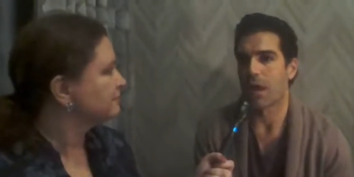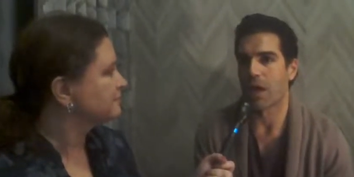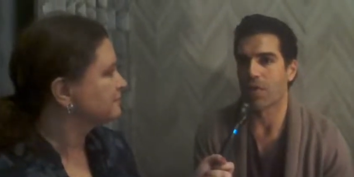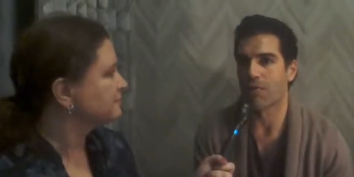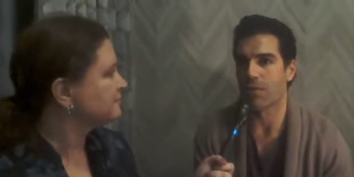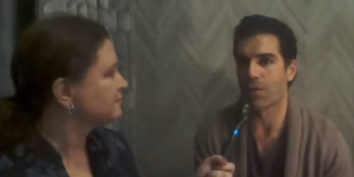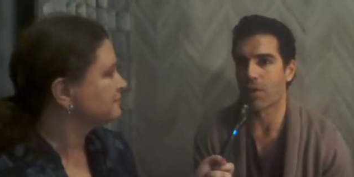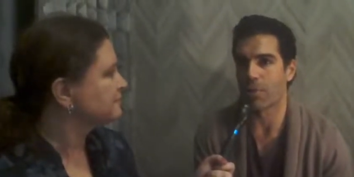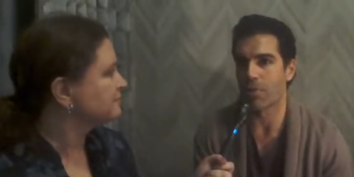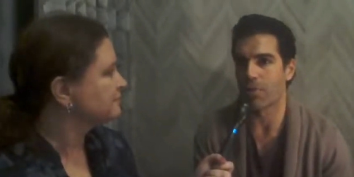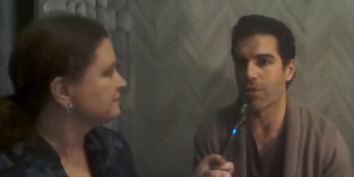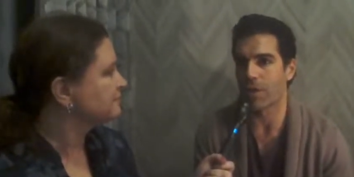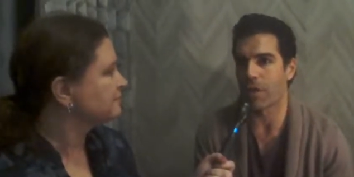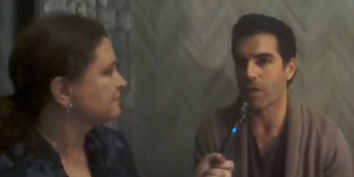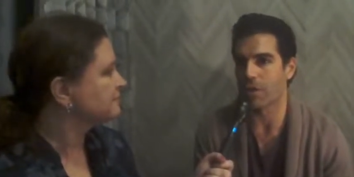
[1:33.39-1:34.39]
Speaker 1: I have another
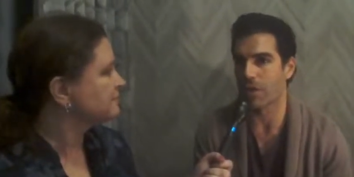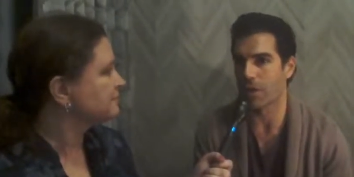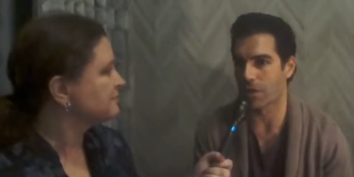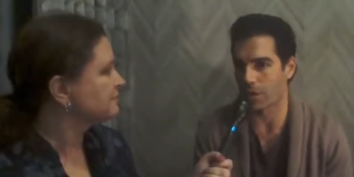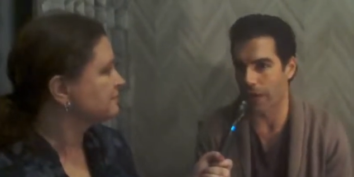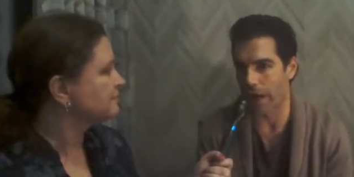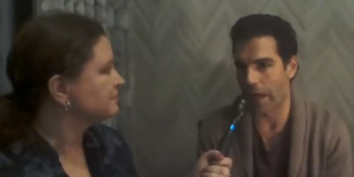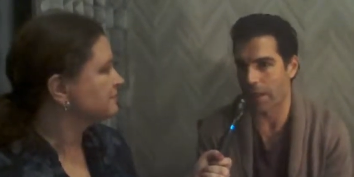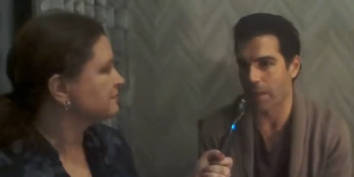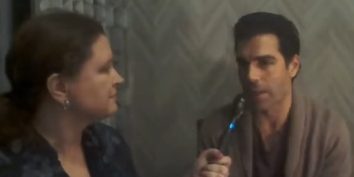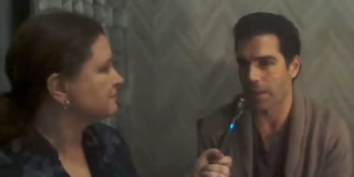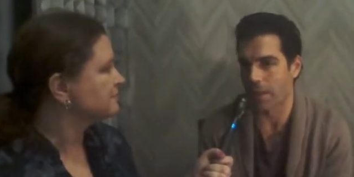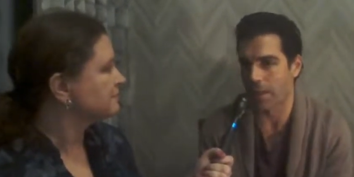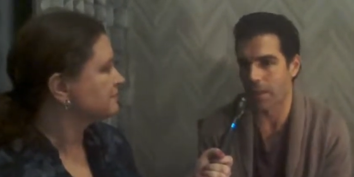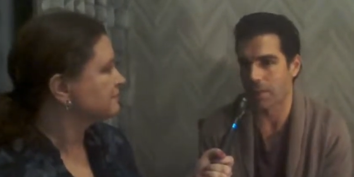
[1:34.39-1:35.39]
movie called Killer
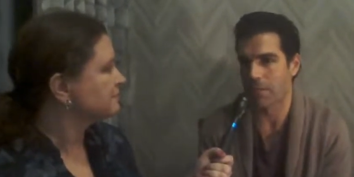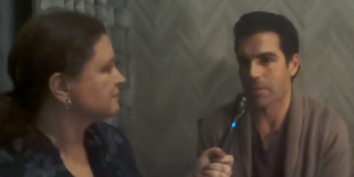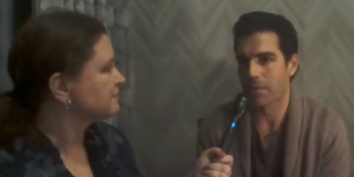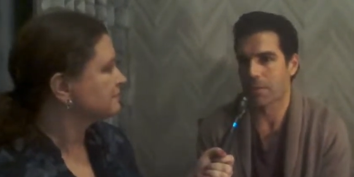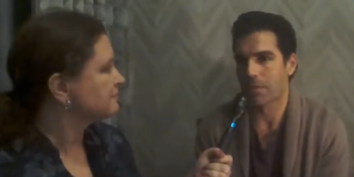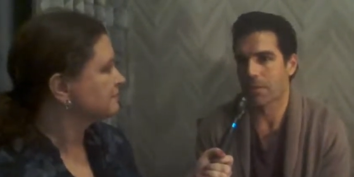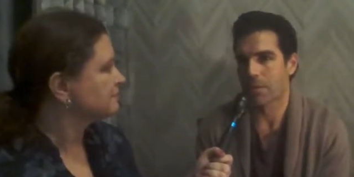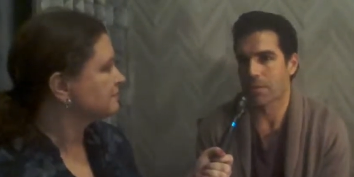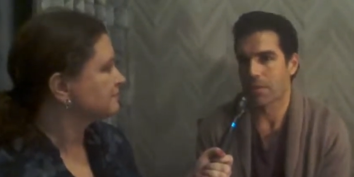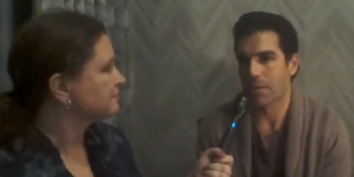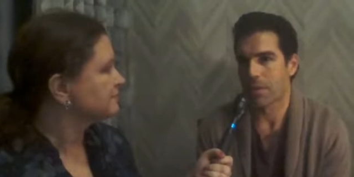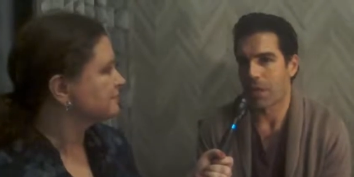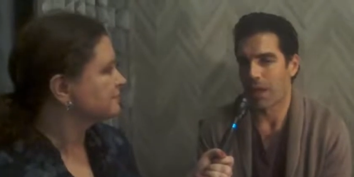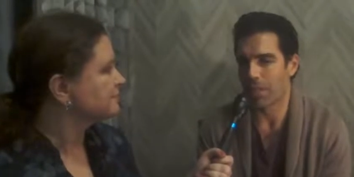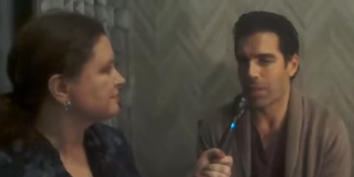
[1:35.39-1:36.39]
Island that
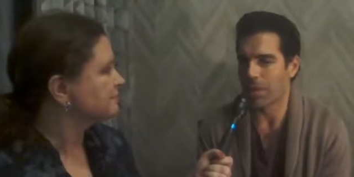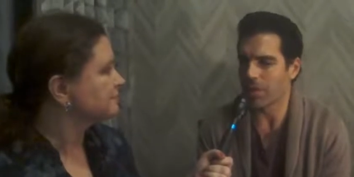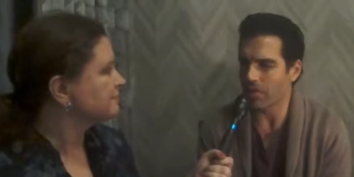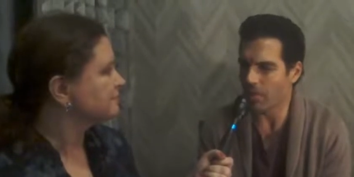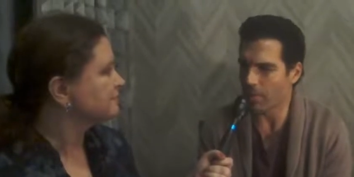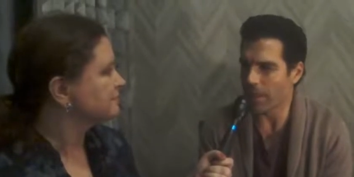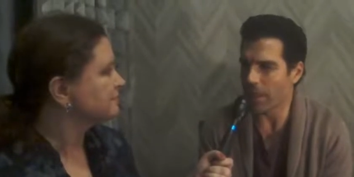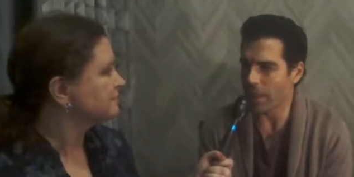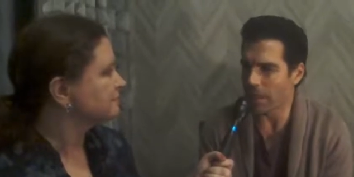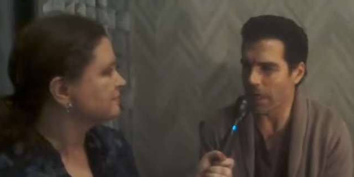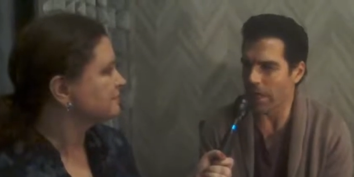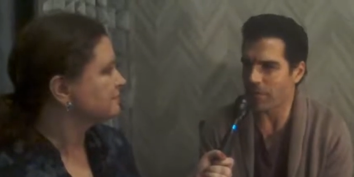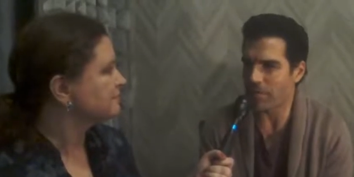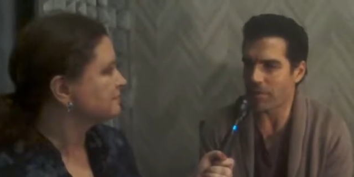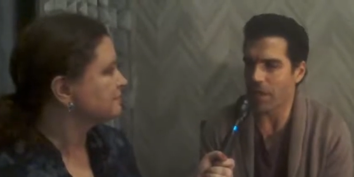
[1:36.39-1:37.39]
I believe will be on
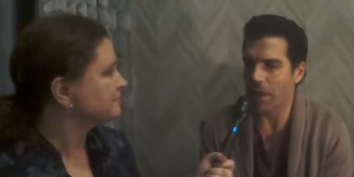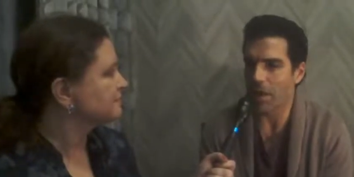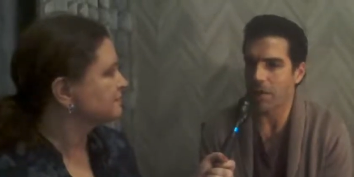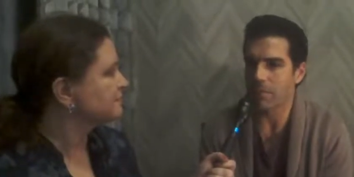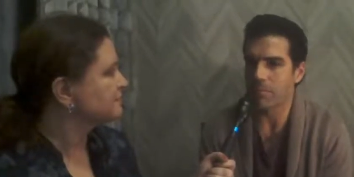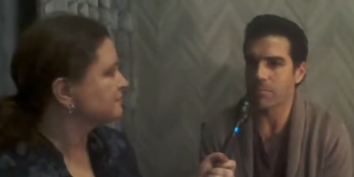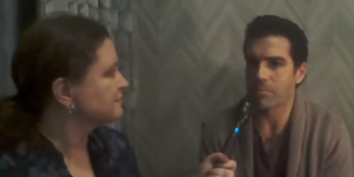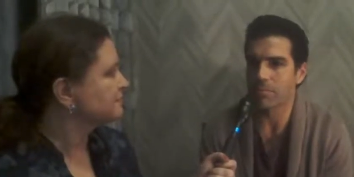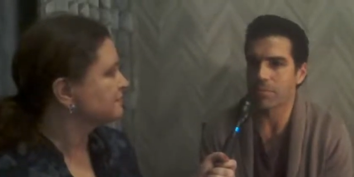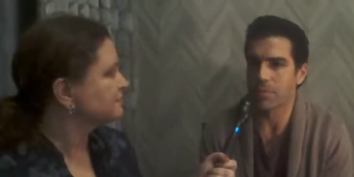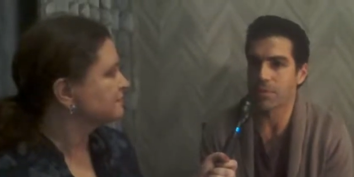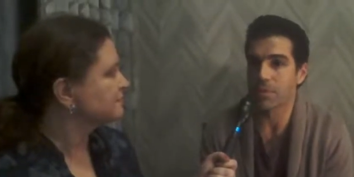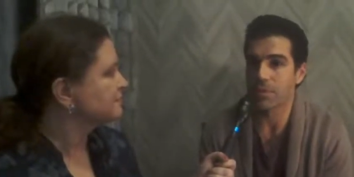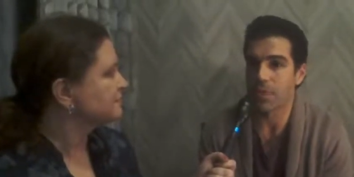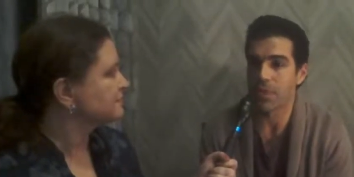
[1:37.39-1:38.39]
Lifetime,
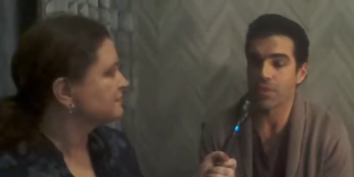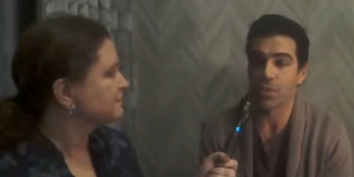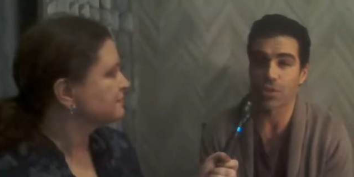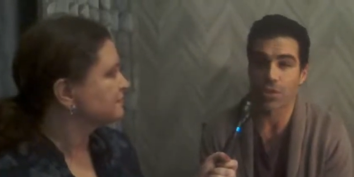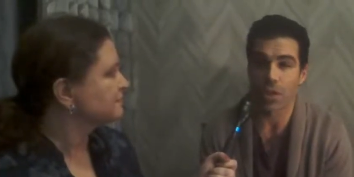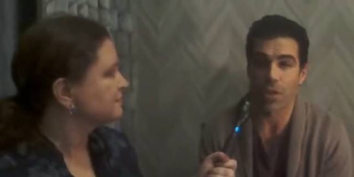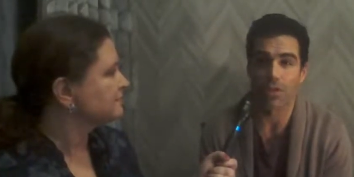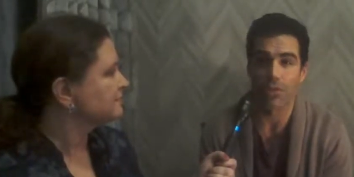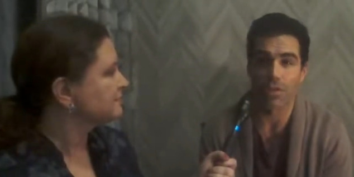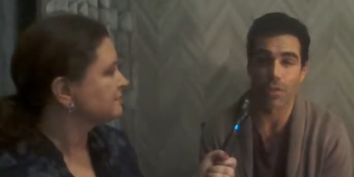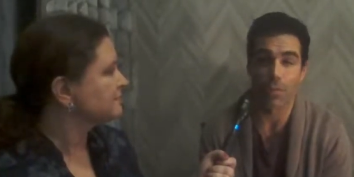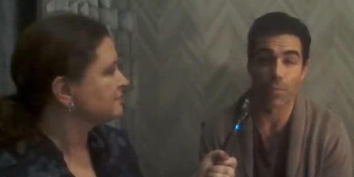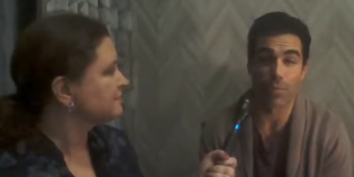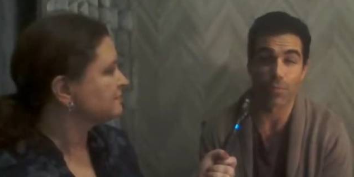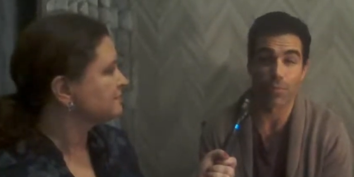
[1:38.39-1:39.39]
which I just saw
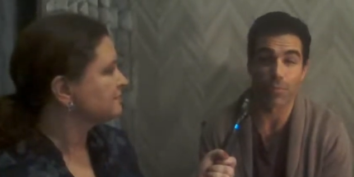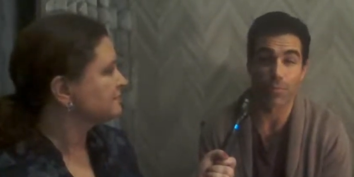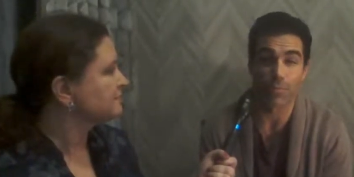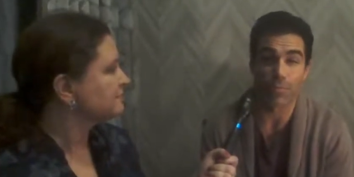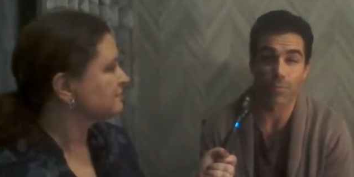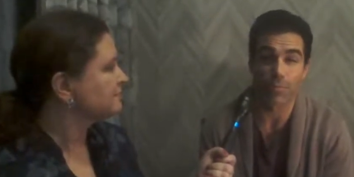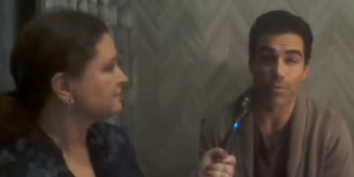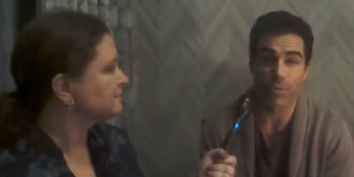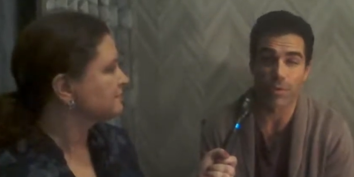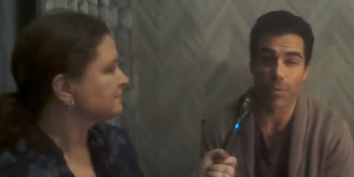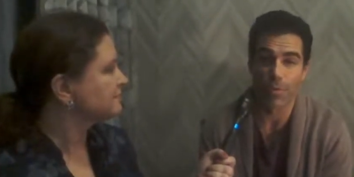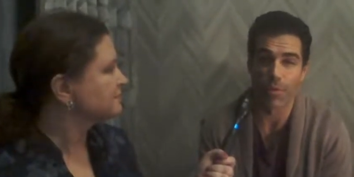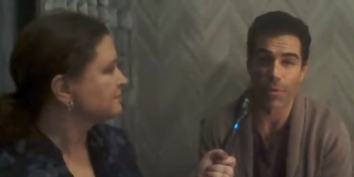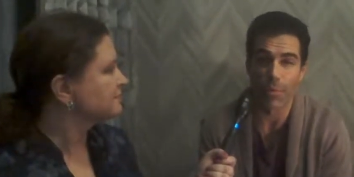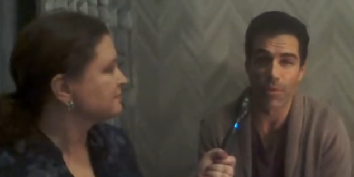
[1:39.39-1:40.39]
some of
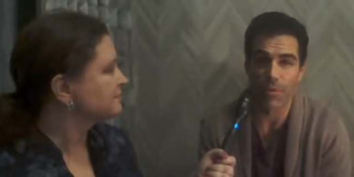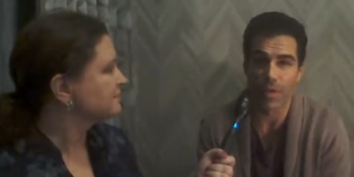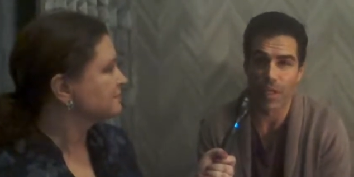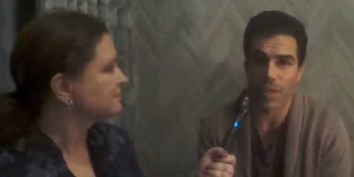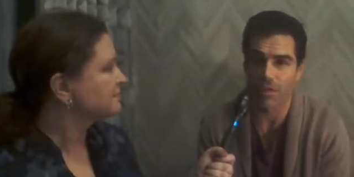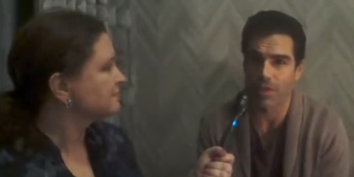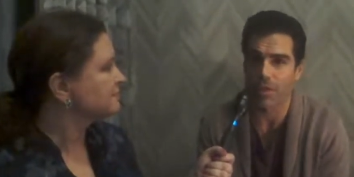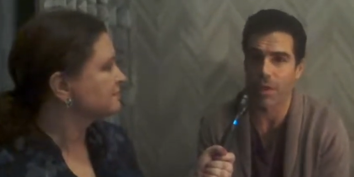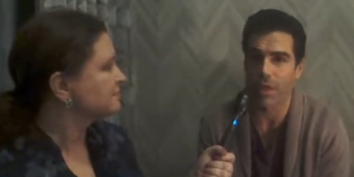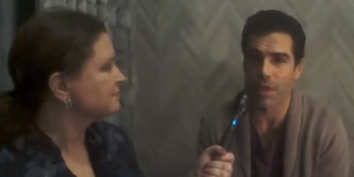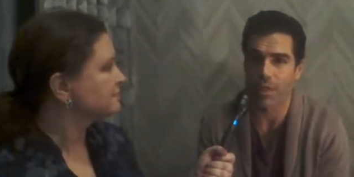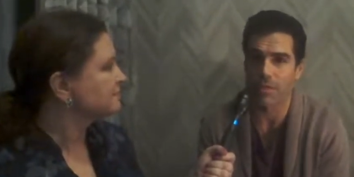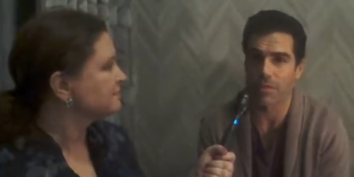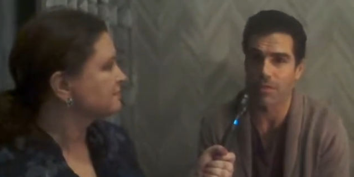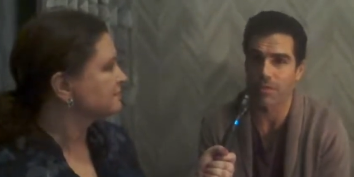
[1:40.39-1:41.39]
some of the movie yesterday,
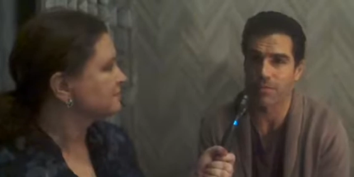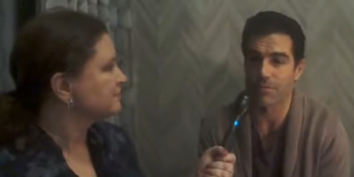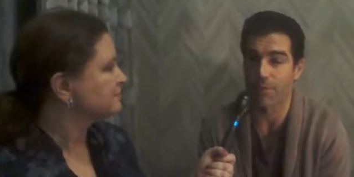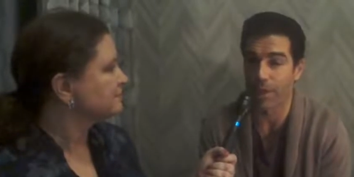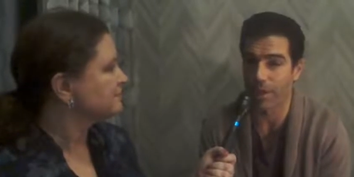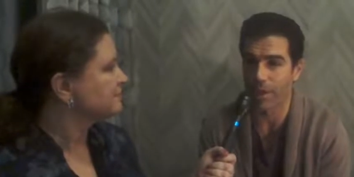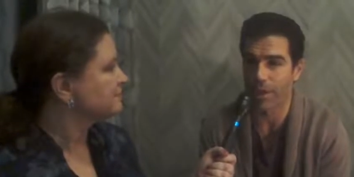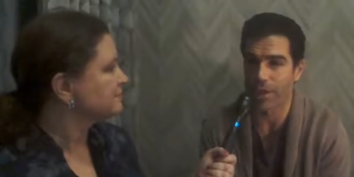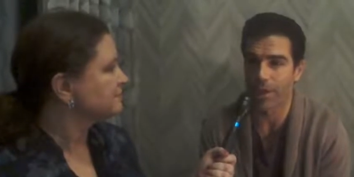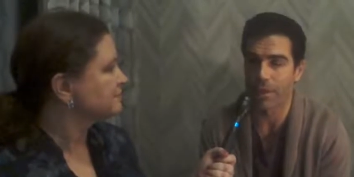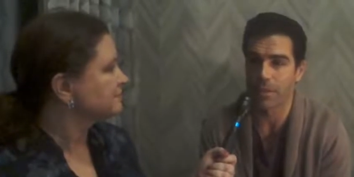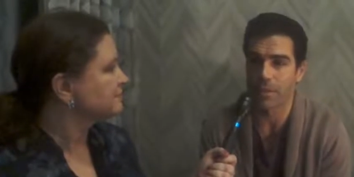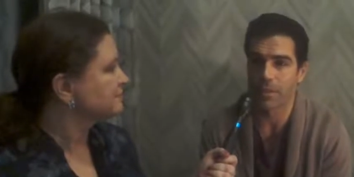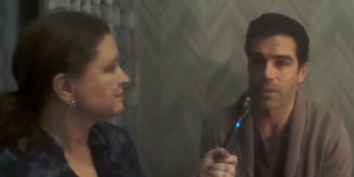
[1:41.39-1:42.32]
and it's very good.